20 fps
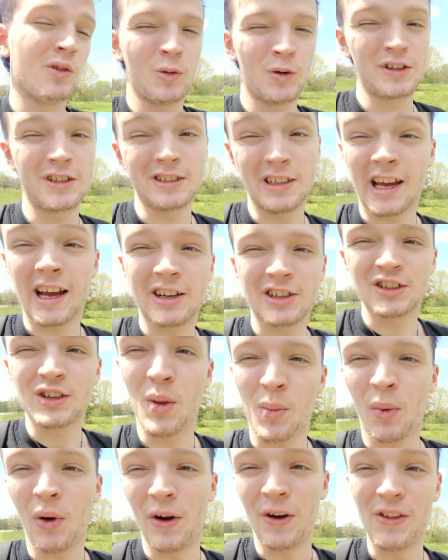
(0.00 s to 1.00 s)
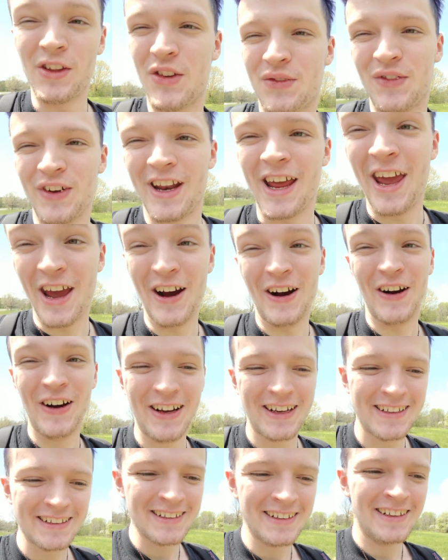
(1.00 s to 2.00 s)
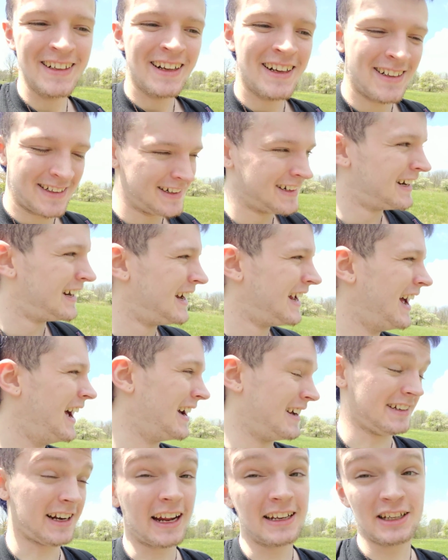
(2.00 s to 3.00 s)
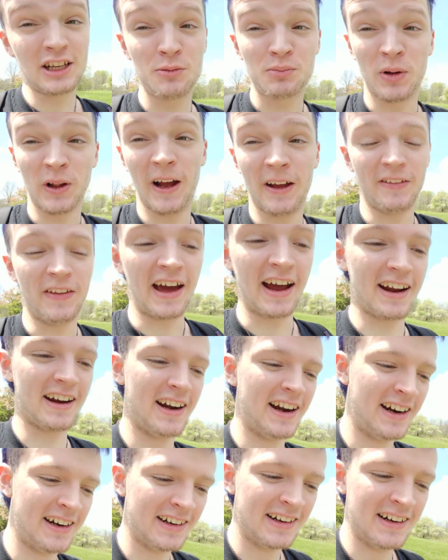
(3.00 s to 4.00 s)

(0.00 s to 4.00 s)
which is actually the point of this video. I did plan that.